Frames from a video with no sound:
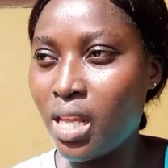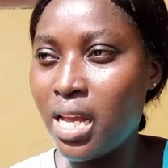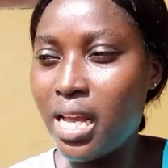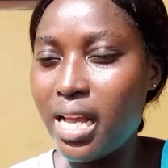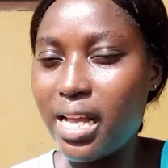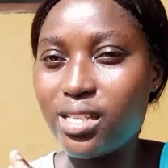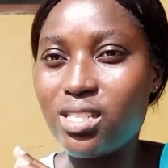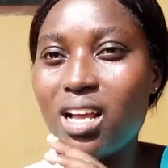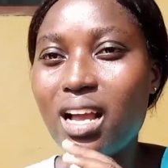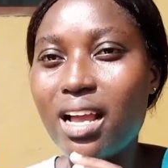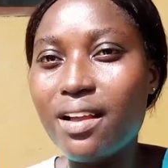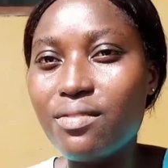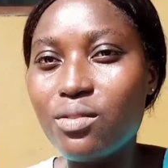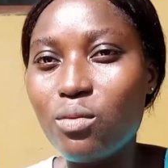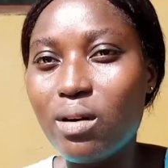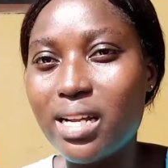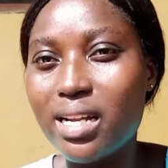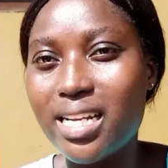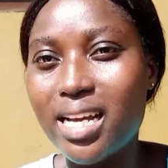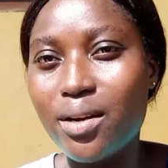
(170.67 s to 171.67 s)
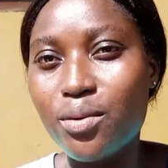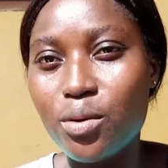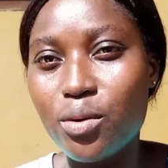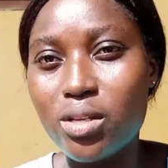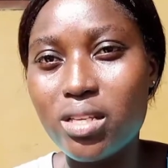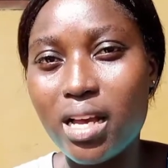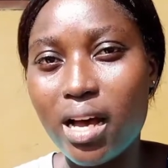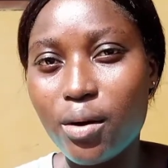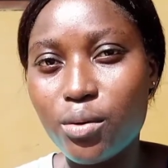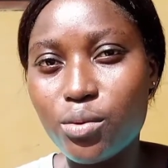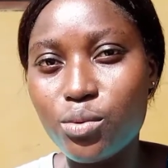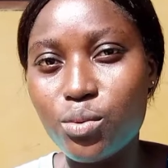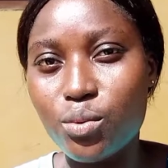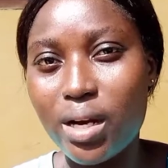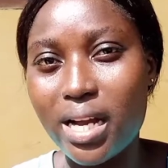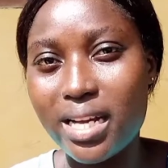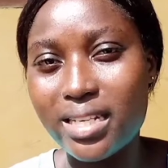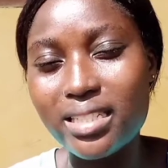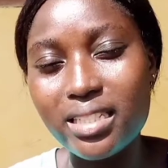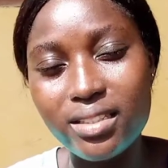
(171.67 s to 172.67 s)
it's not everyone that knows how to
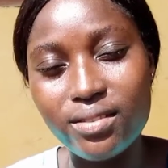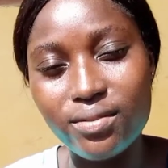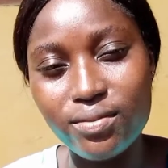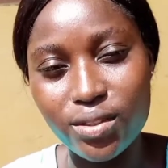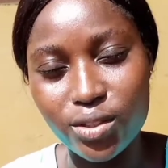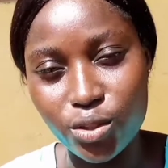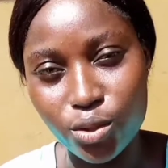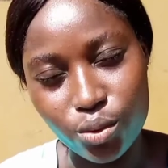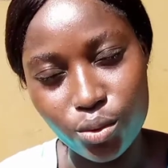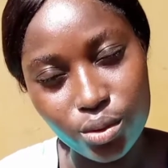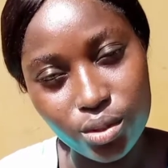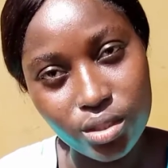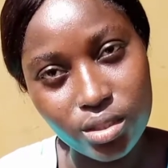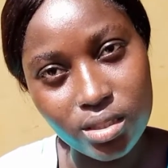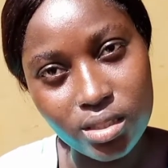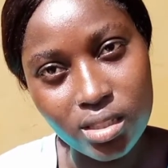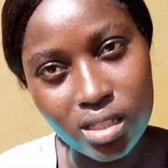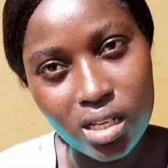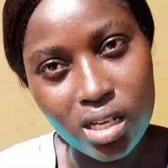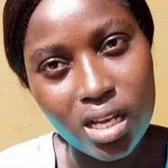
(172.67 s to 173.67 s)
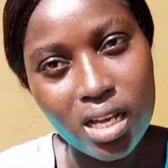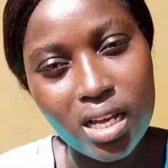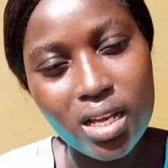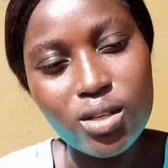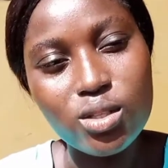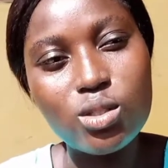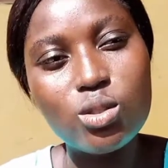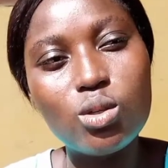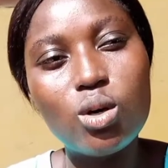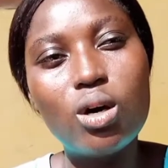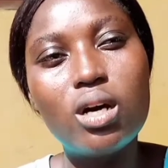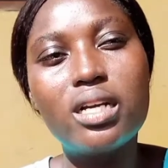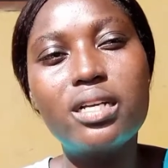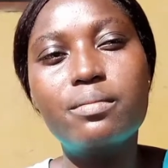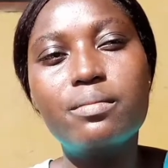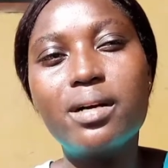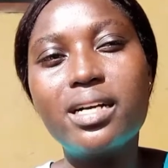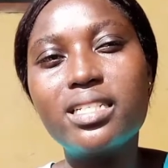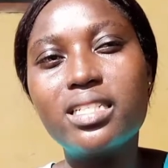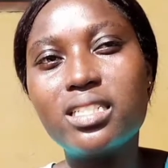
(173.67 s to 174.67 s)
edit videos. So
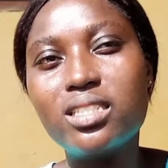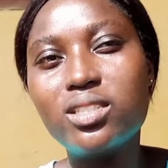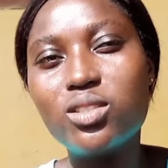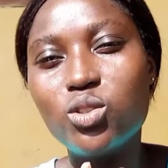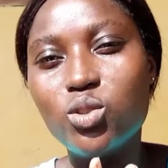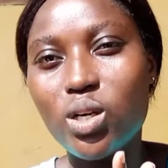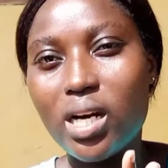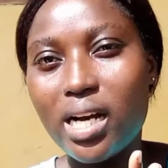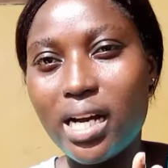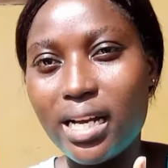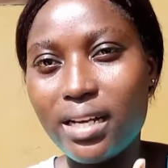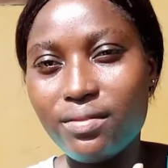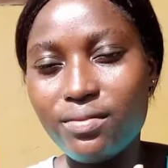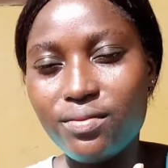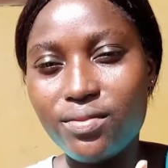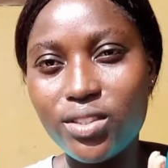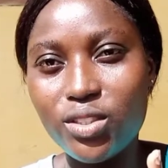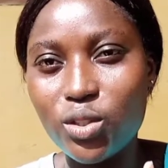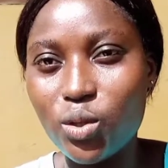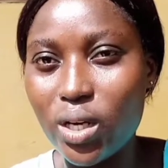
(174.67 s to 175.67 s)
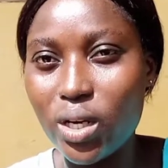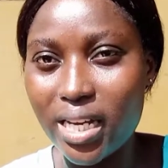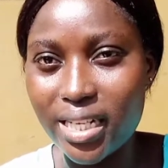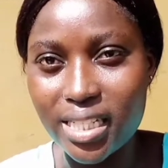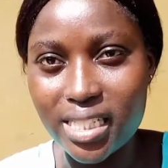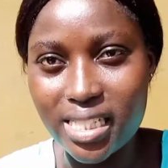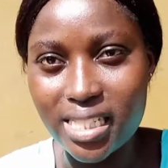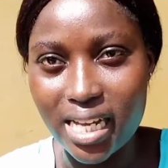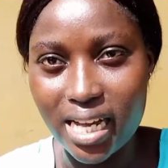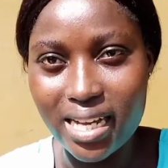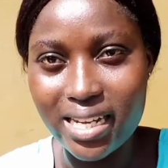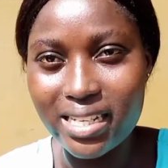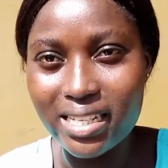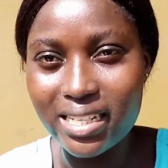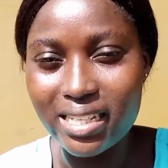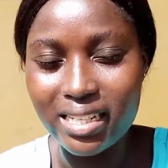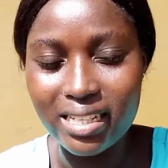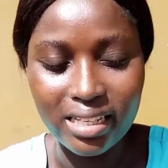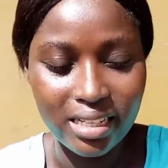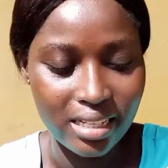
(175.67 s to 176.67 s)
imagine you are a video editor
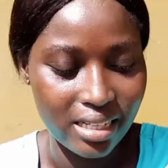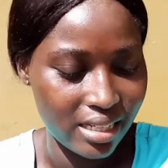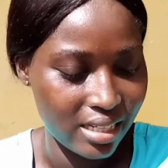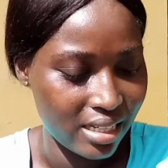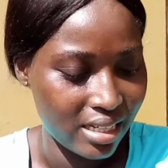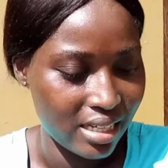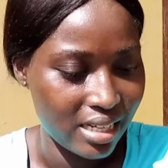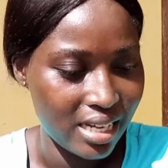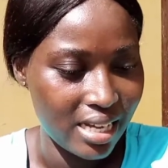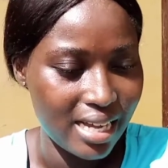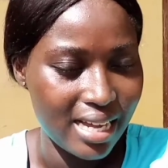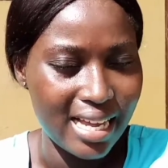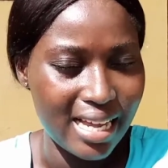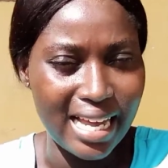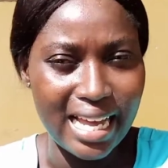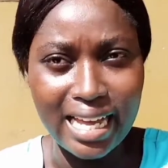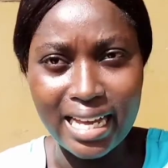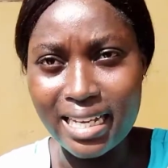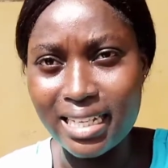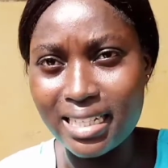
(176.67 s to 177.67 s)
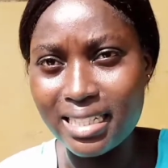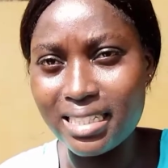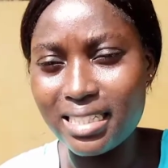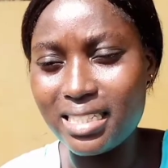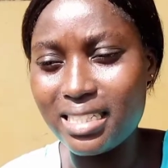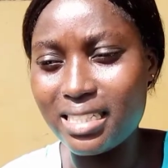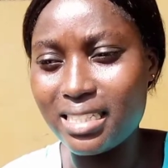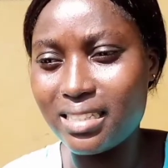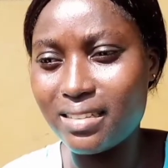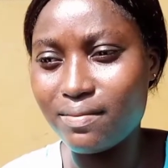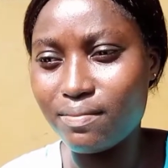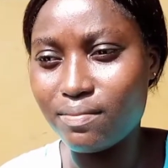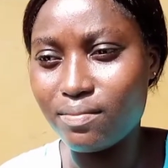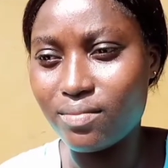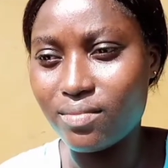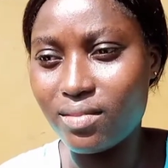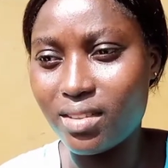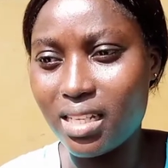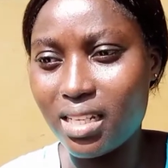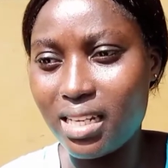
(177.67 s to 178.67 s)
and
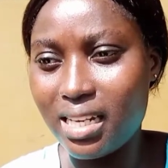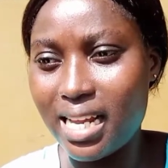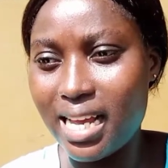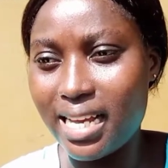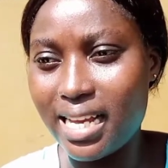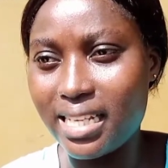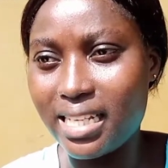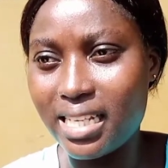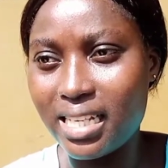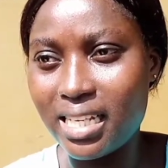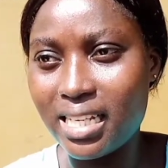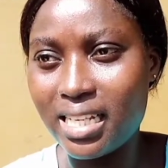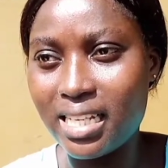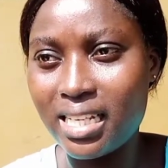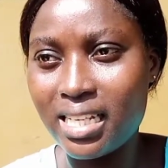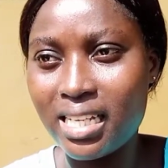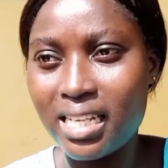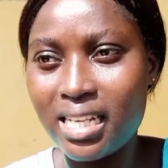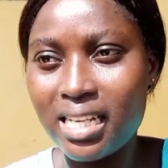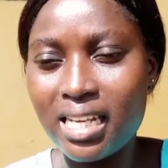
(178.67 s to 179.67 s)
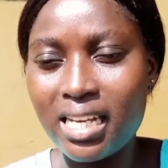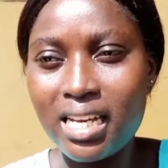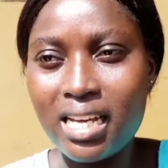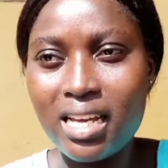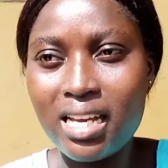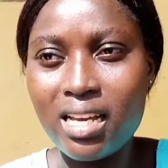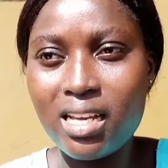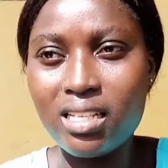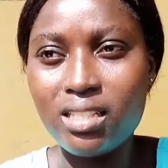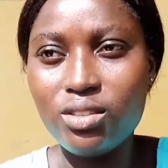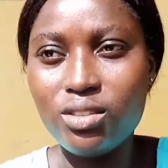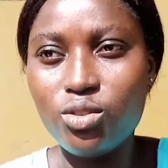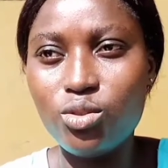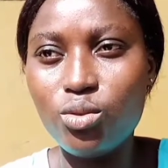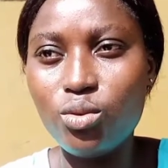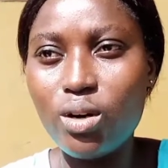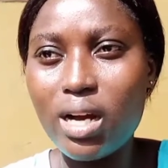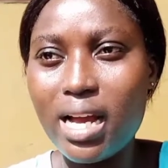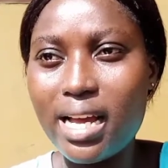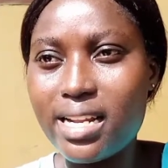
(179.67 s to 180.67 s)
like
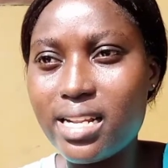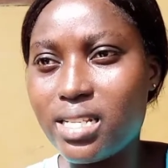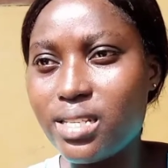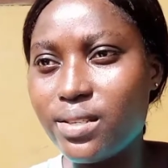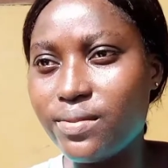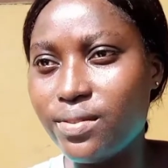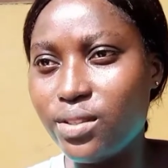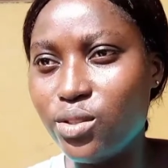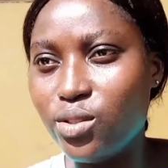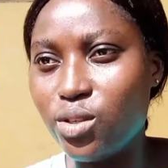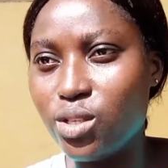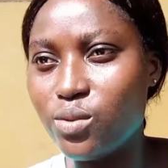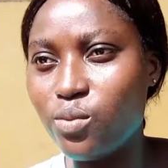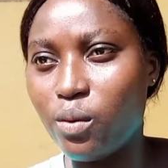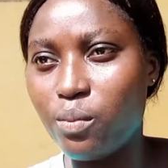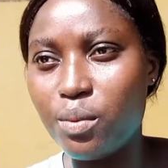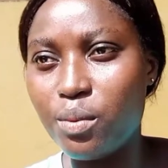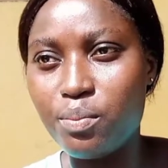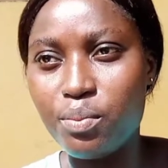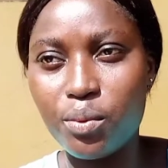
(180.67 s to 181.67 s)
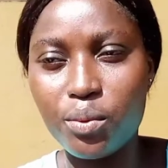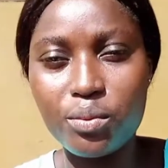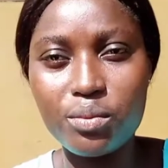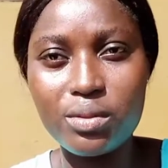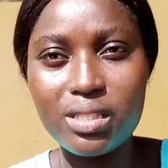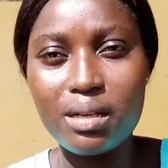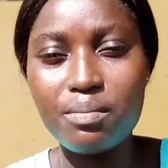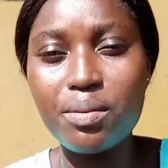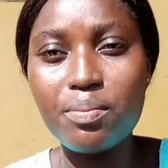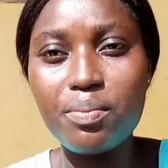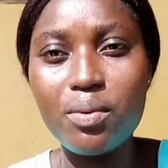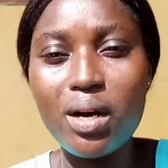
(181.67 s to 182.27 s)
you edit videos for people. Some people